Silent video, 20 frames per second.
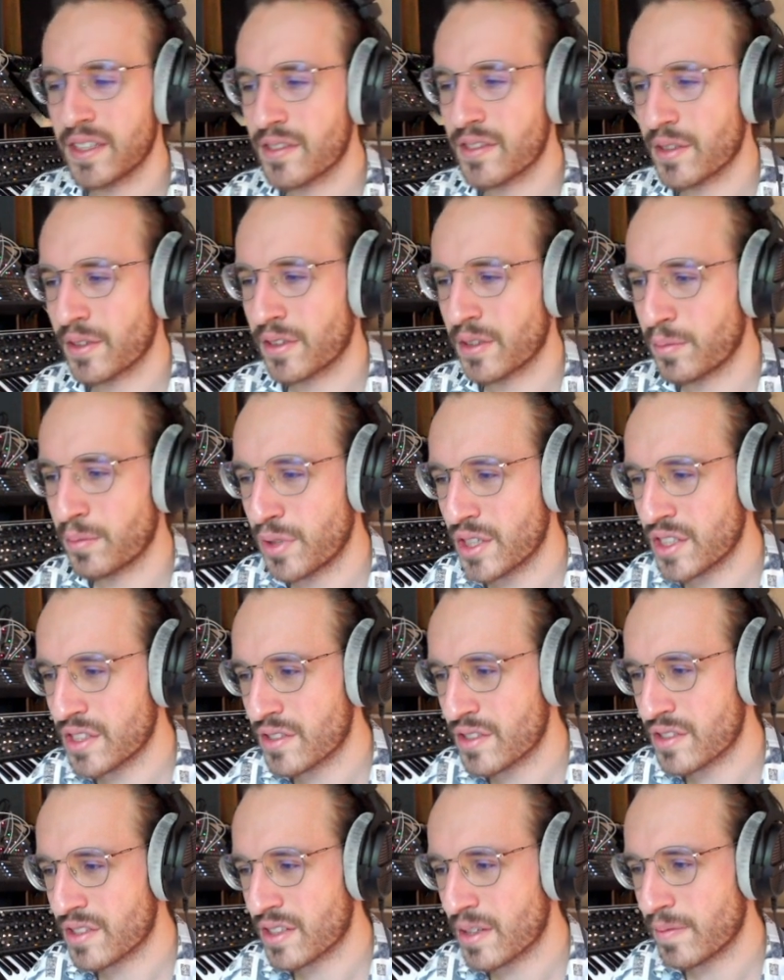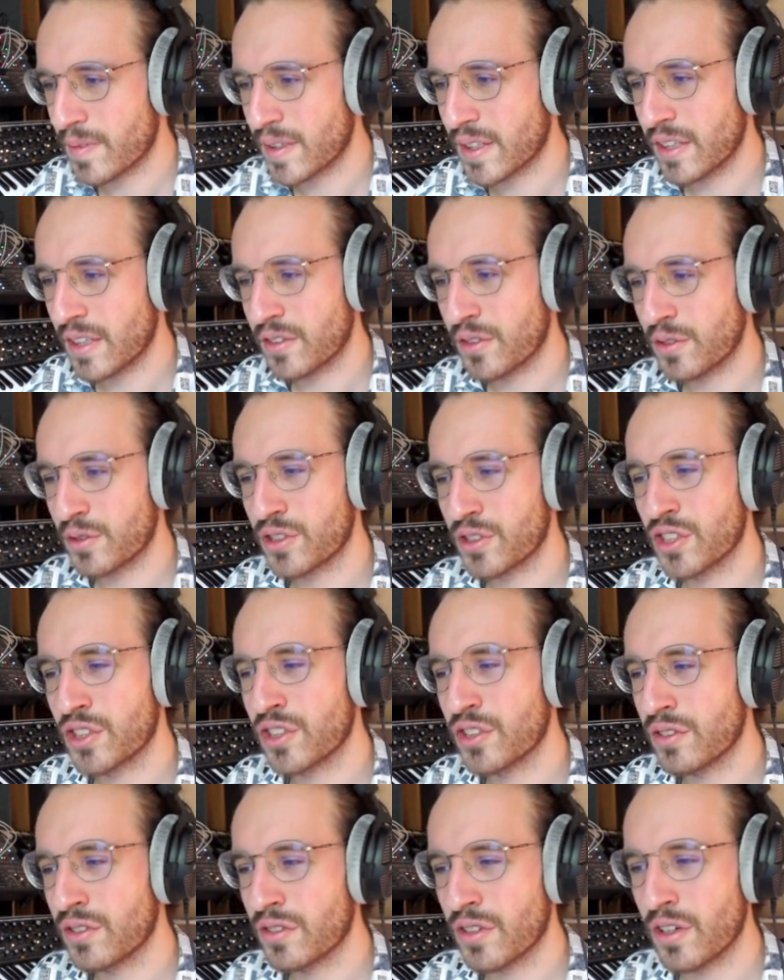So compression is something that you
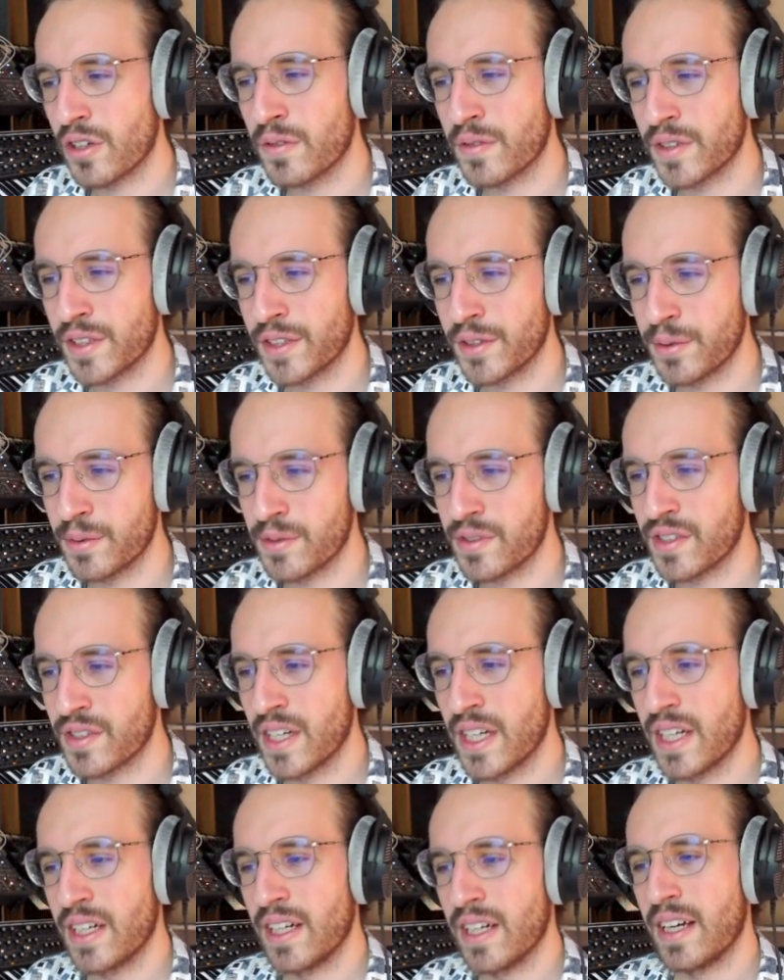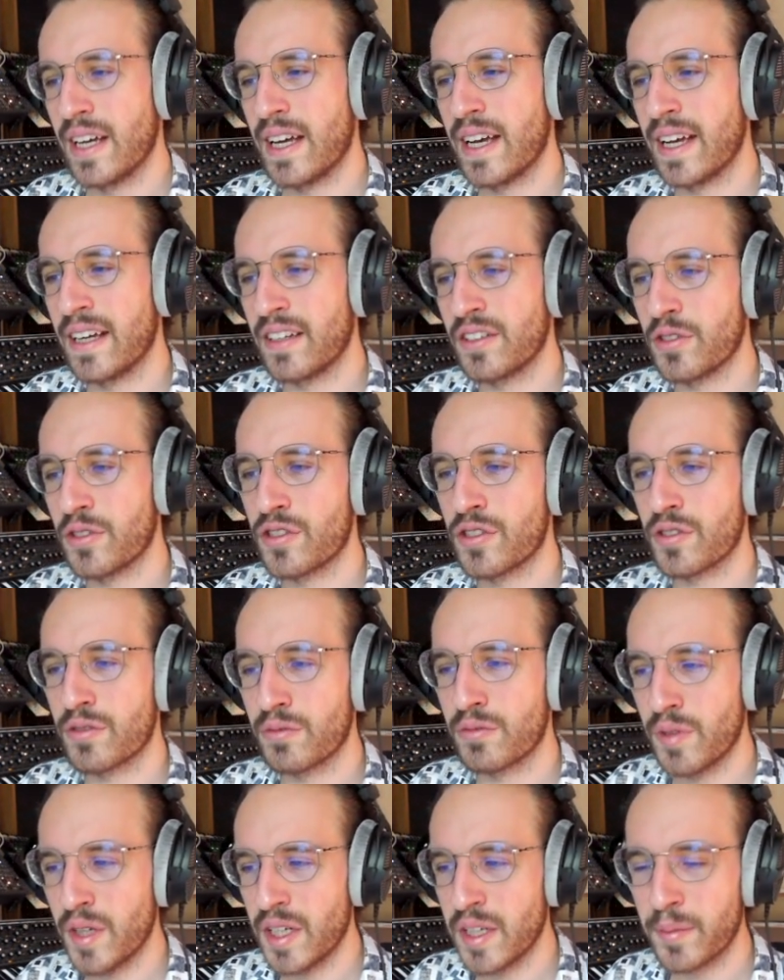shouldn't overuse, and you should
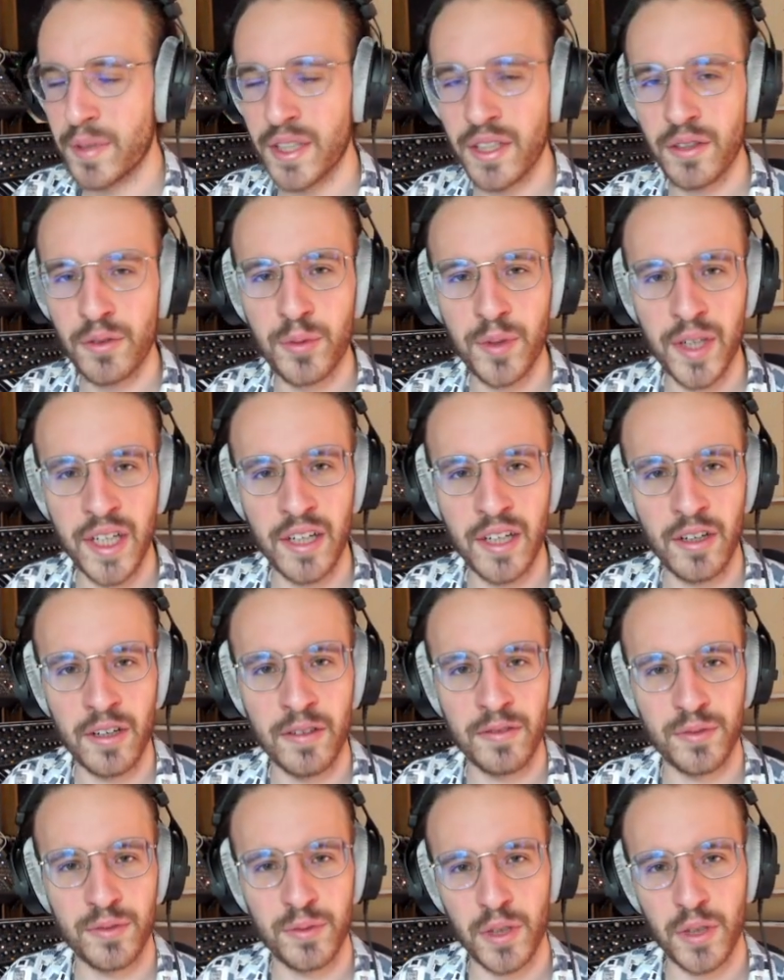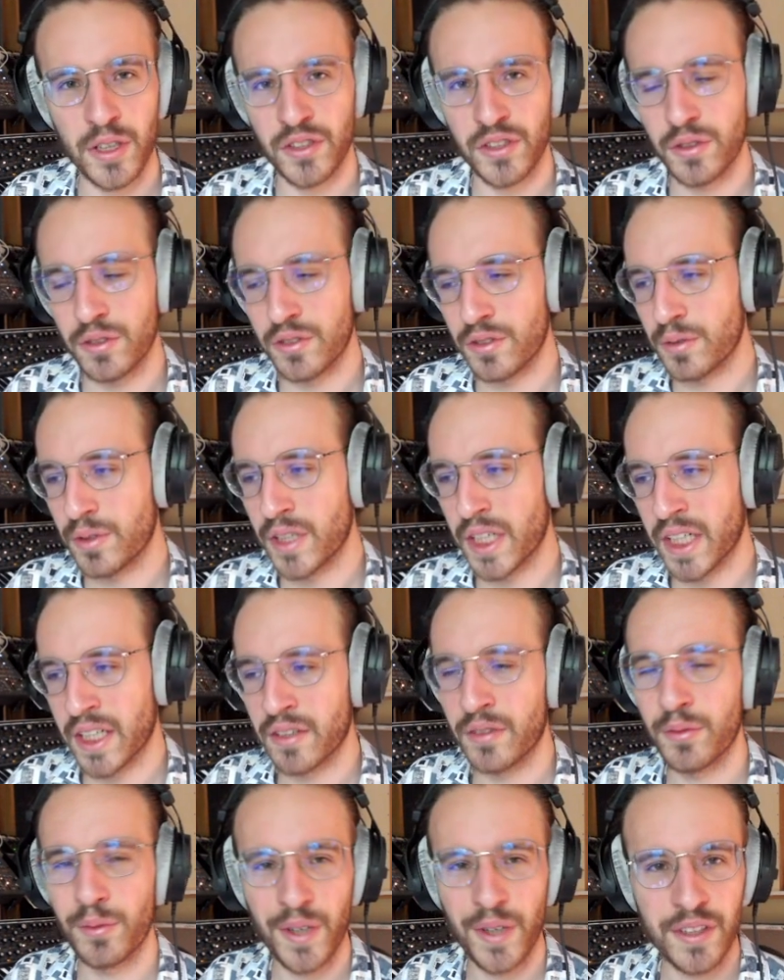really be aware of what you're
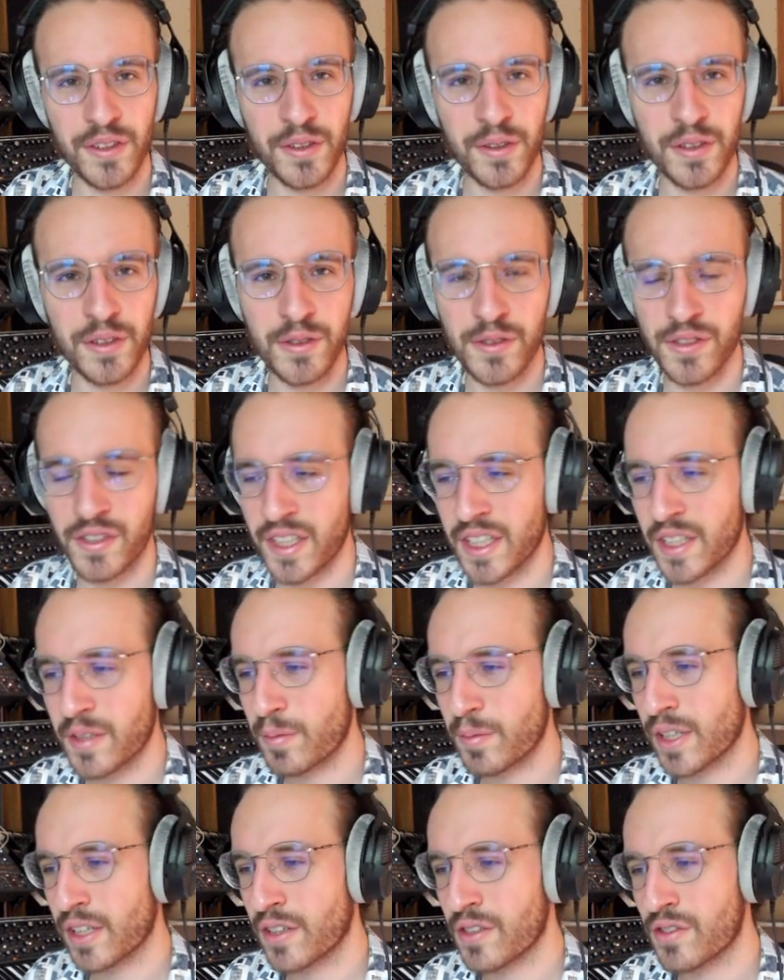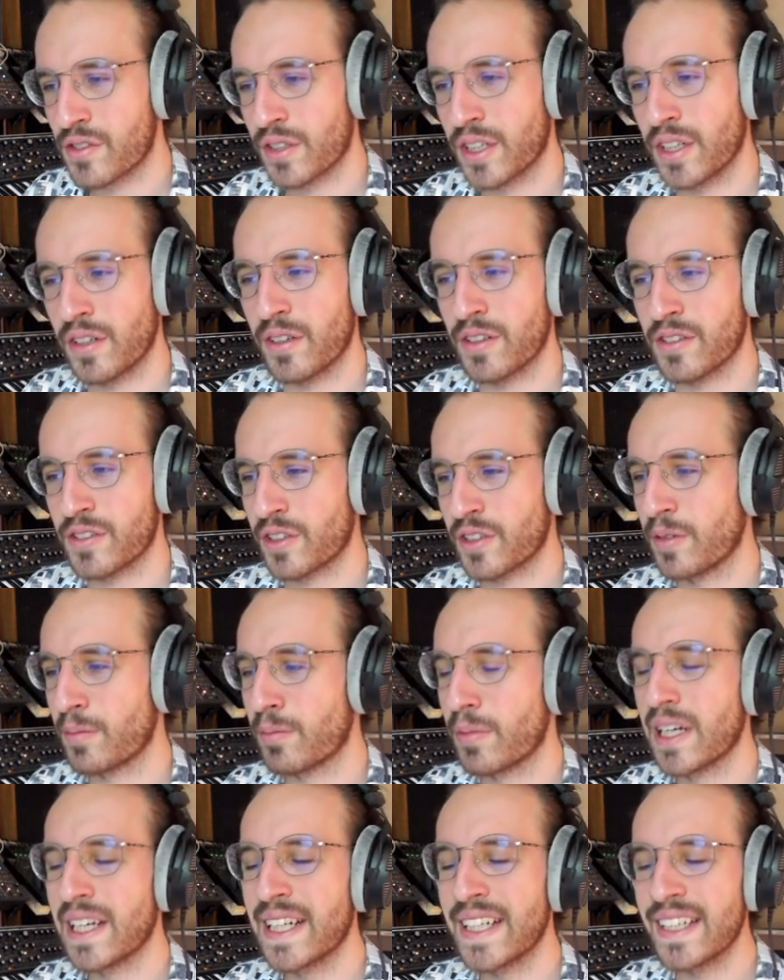doing when you're using it, because you can also
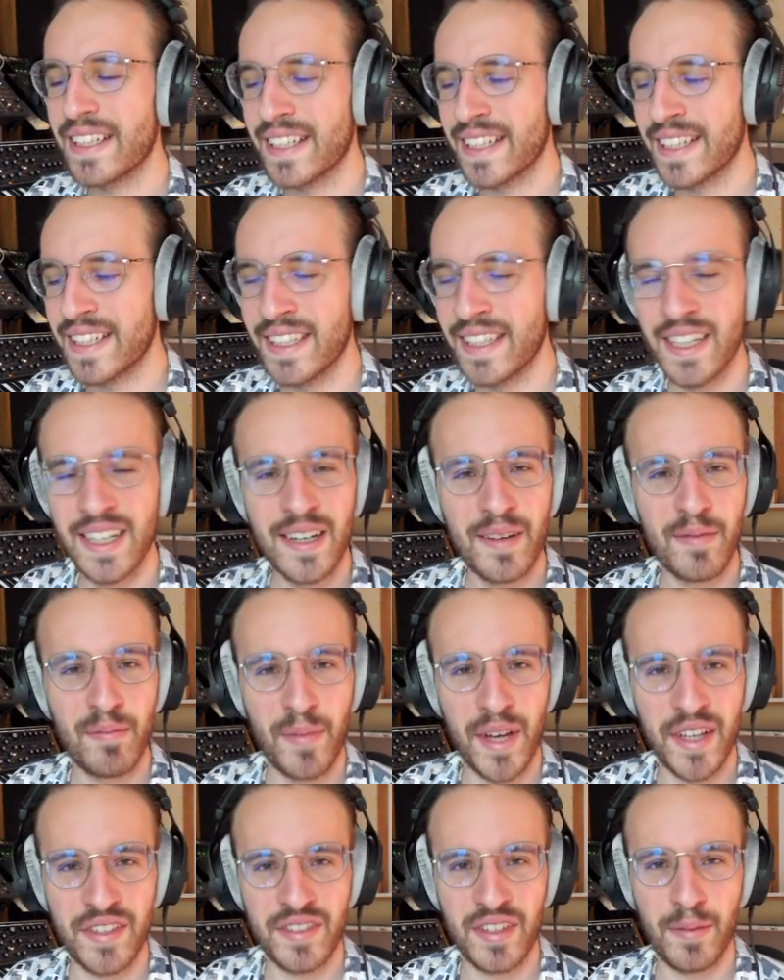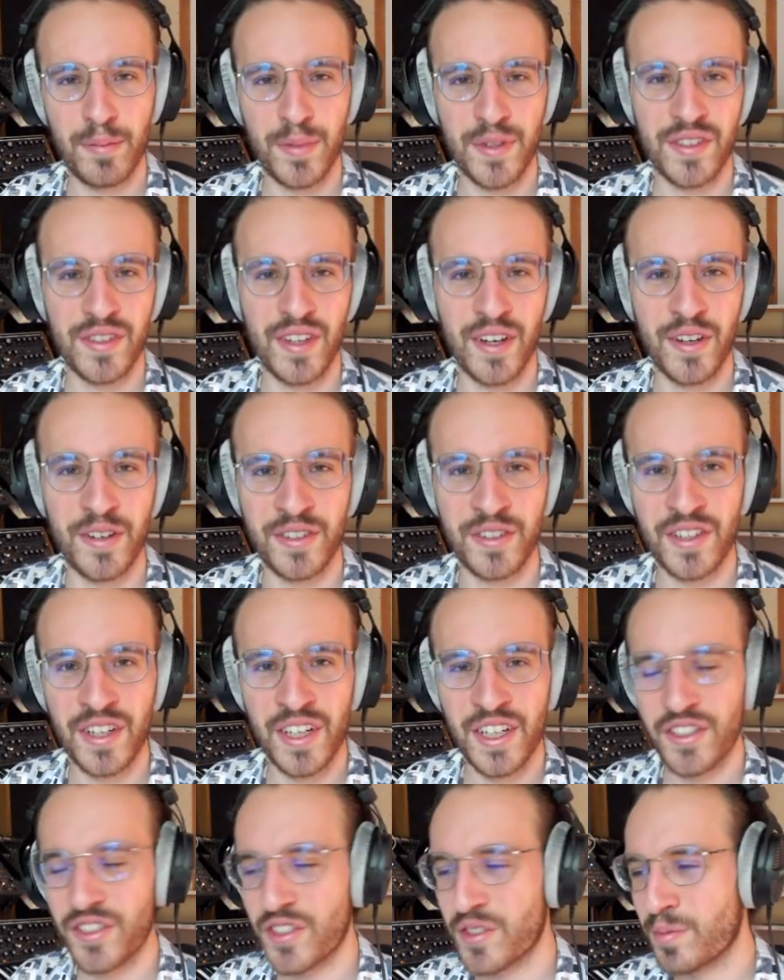completely mess up a sound
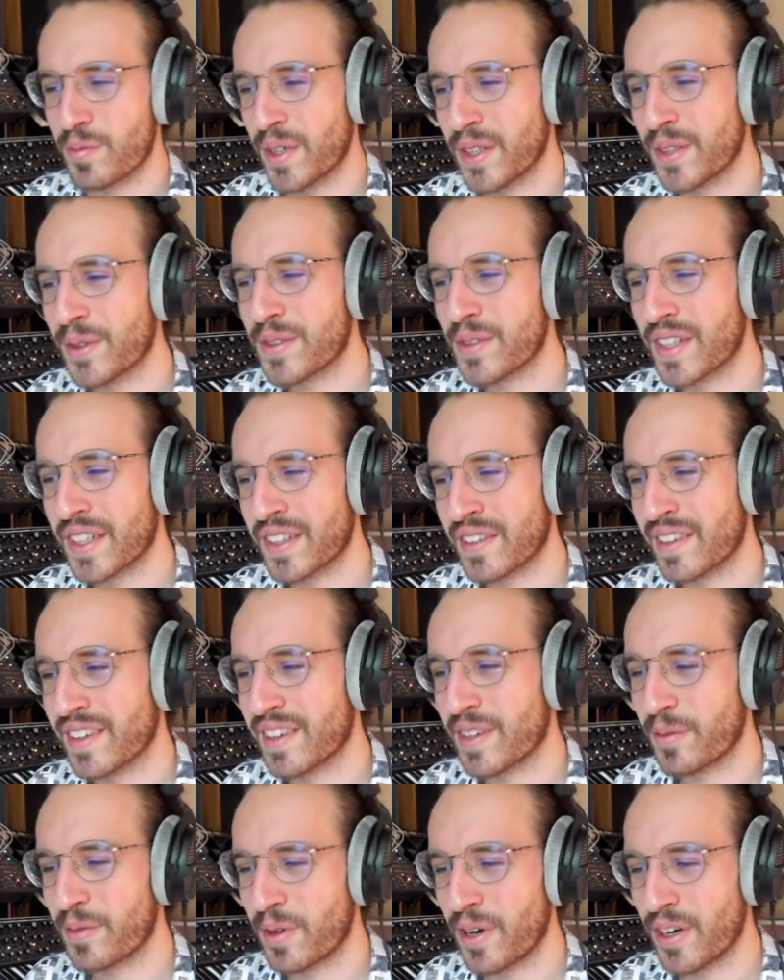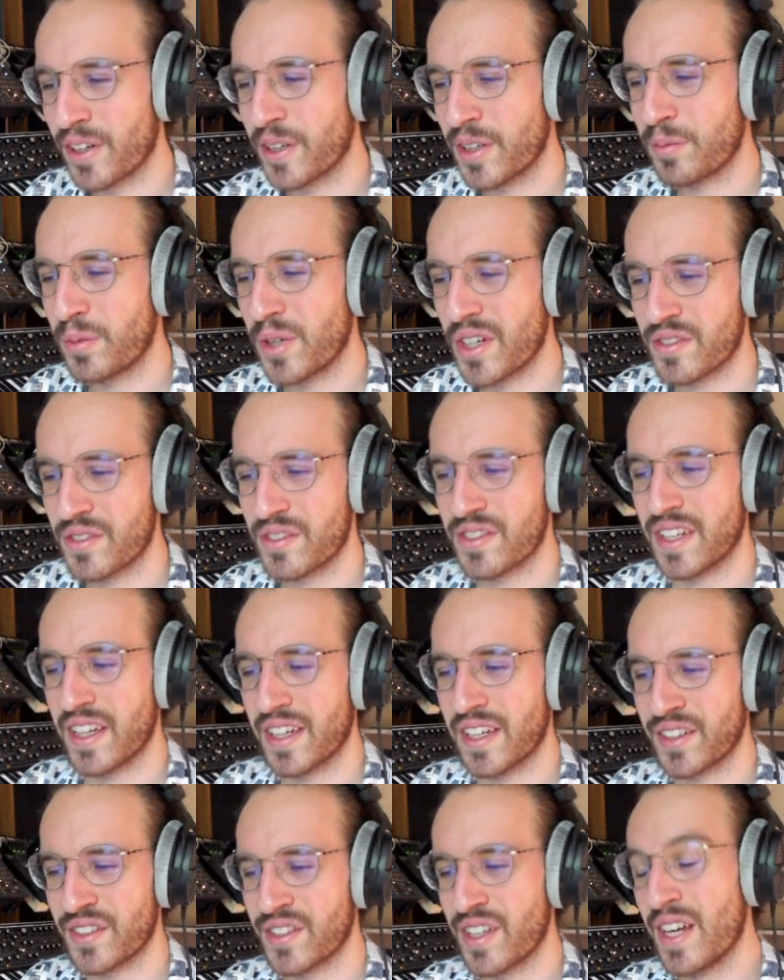just by using the wrong compressor
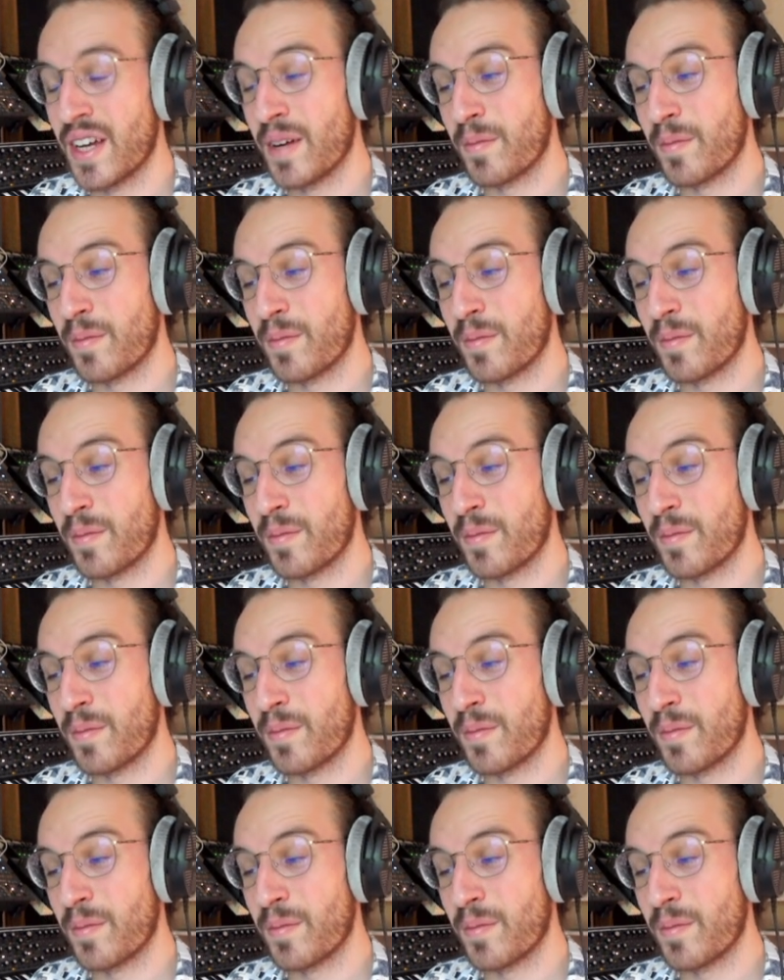settings.